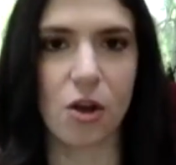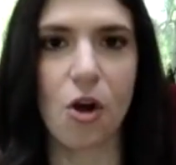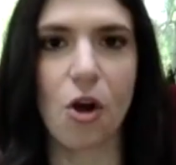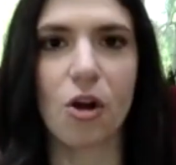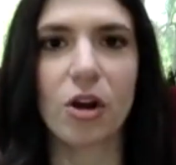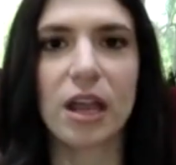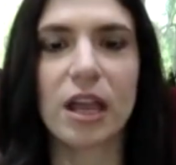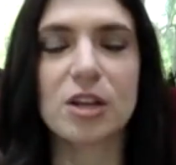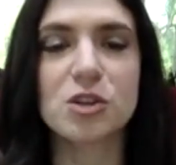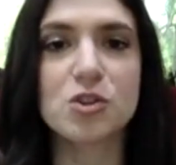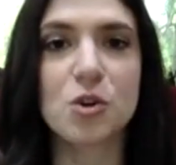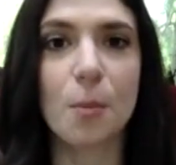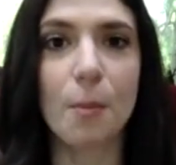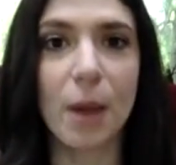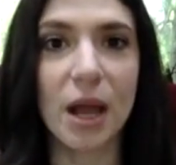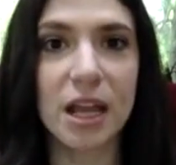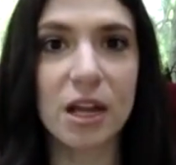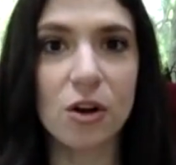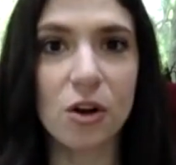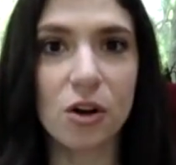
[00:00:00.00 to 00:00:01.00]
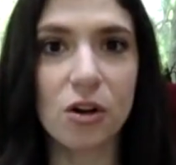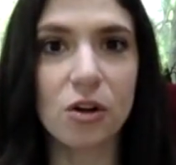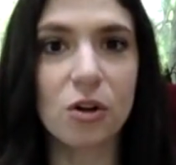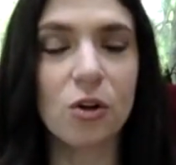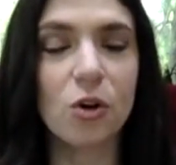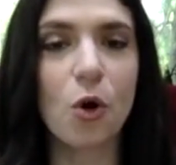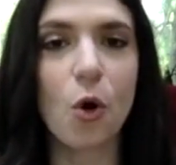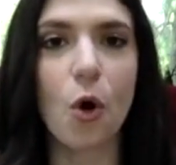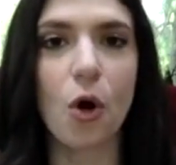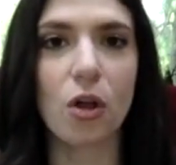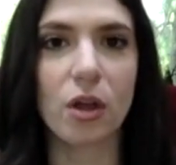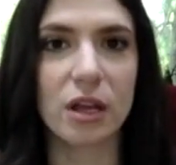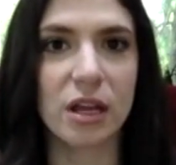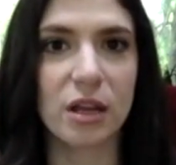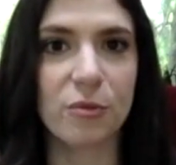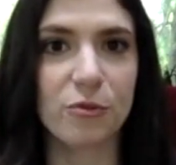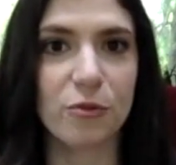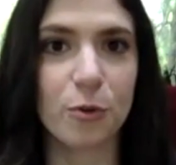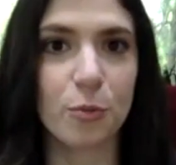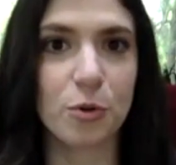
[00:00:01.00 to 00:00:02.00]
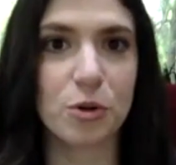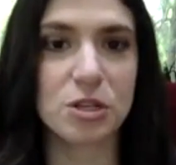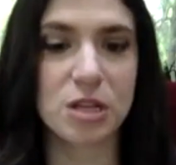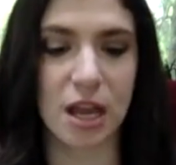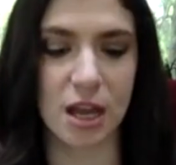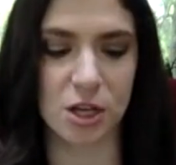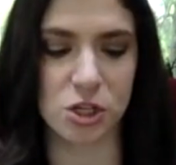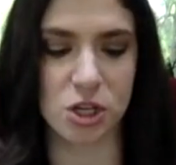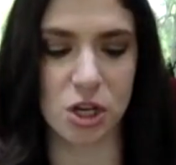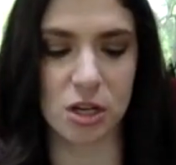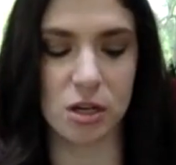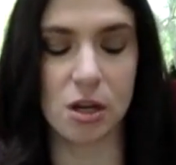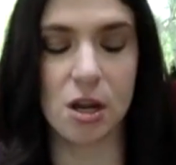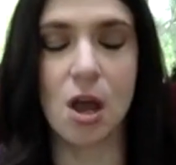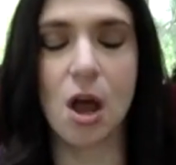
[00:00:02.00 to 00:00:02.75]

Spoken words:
Archangel Michael, call on him for protection.